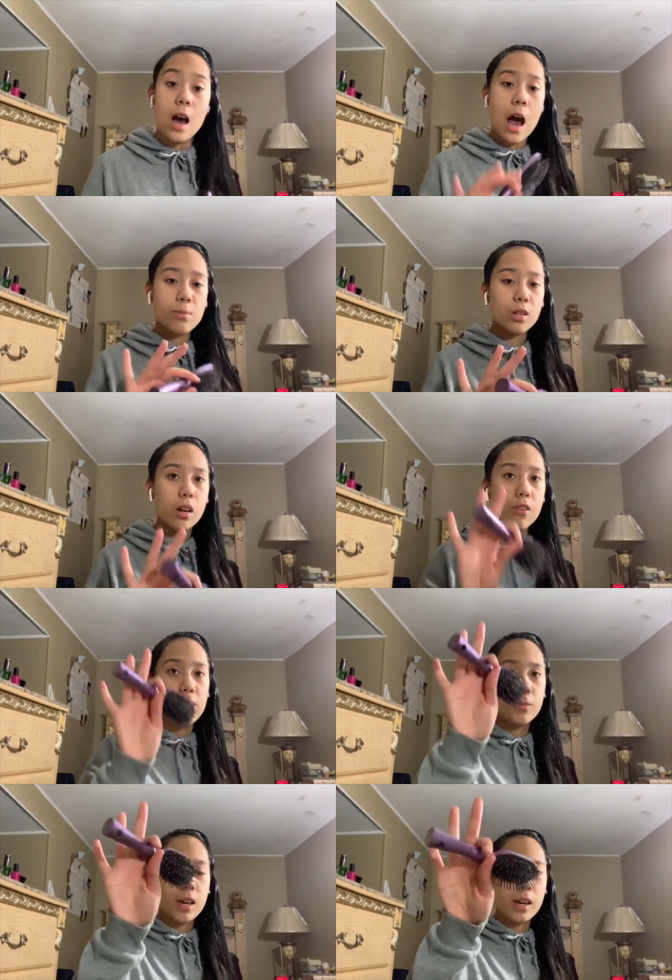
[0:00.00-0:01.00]
I'm sorry if
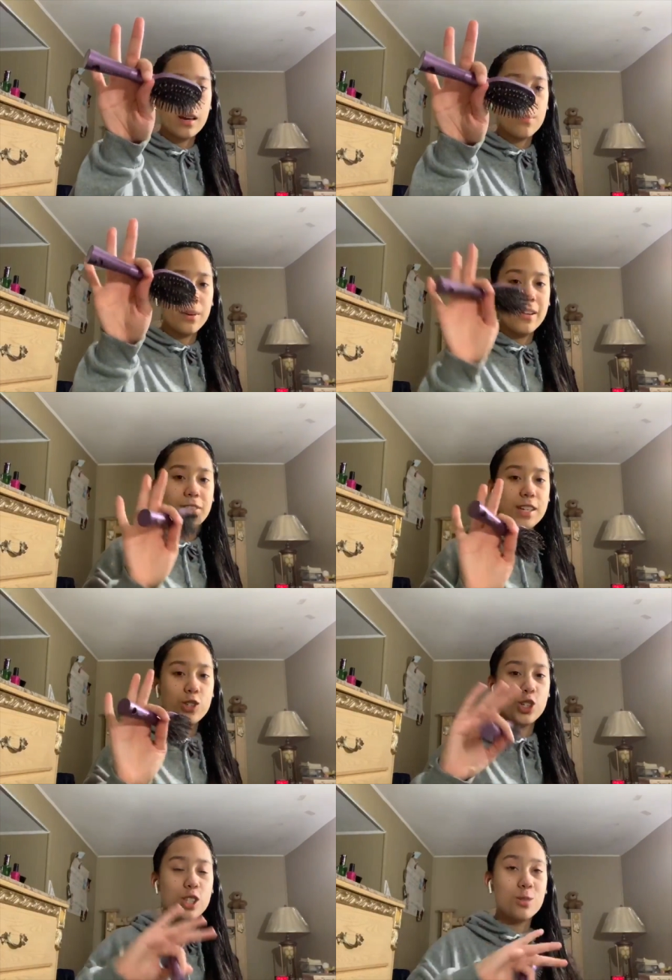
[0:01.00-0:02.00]
I'm looking above,
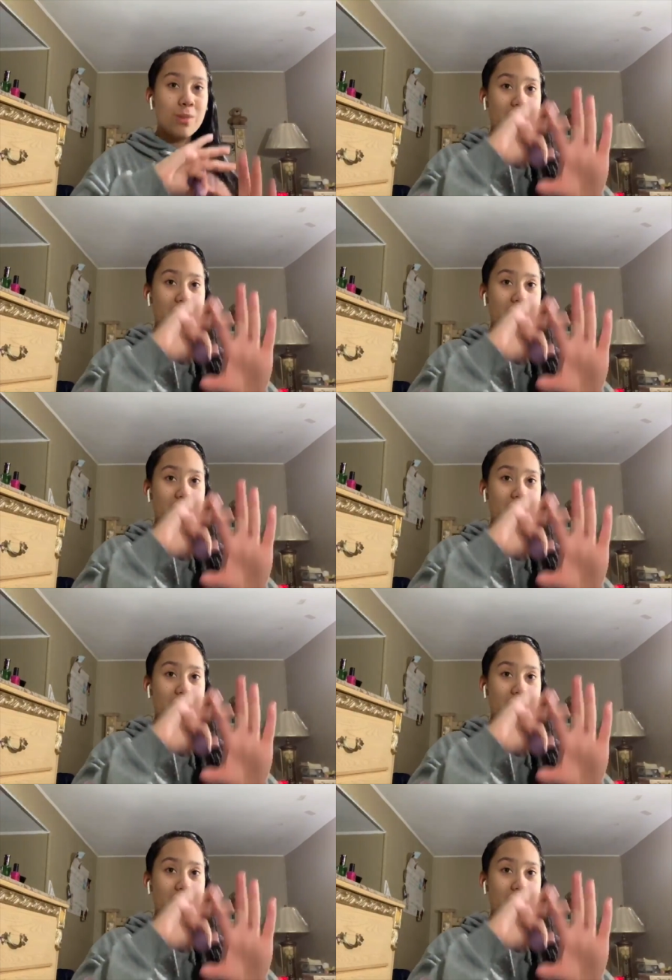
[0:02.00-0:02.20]
it's just